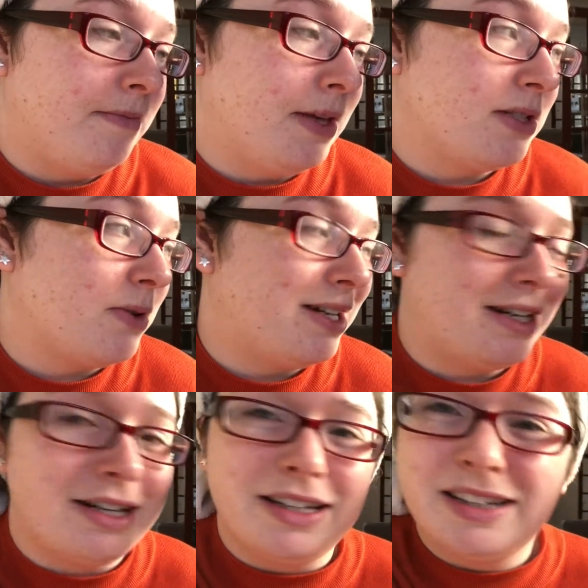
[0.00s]
It's quite
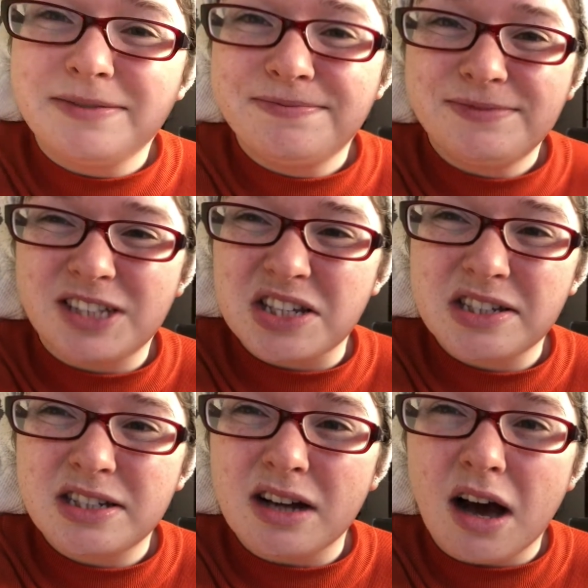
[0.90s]
like
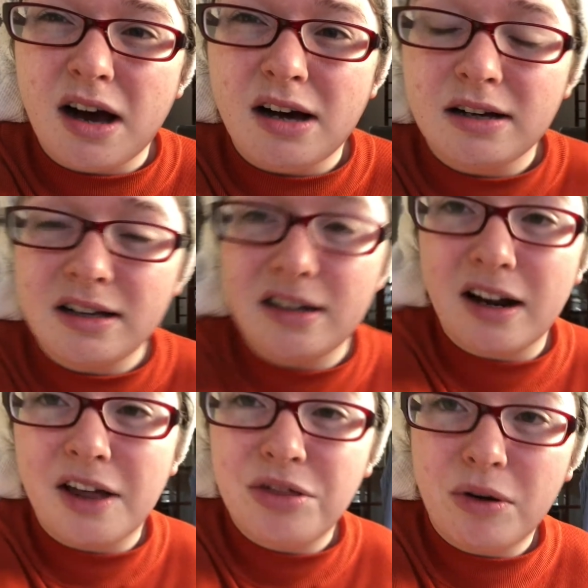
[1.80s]
just stark, and
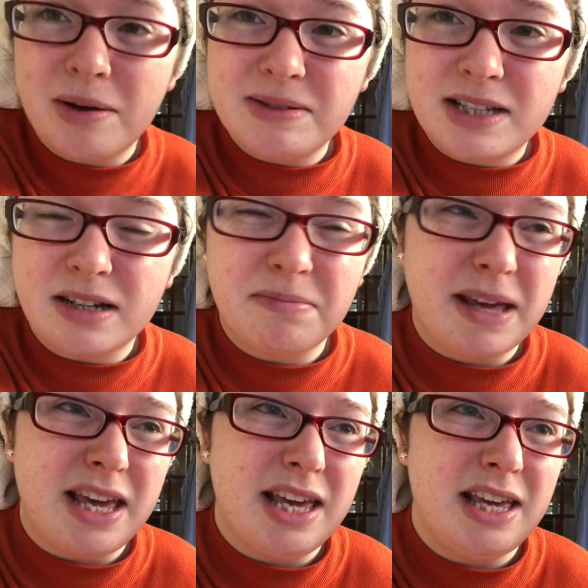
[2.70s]
I thought it was going to
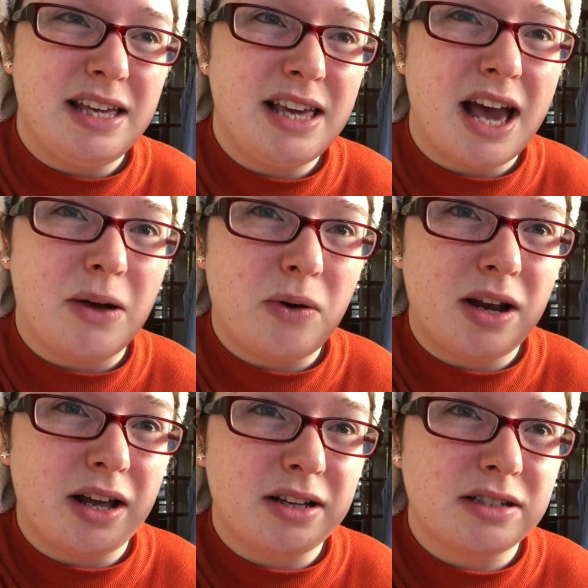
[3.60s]
be, yeah,
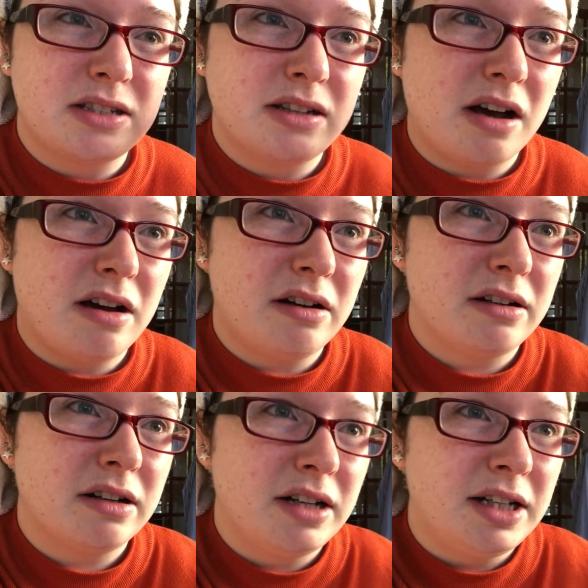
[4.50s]
quite like a stark,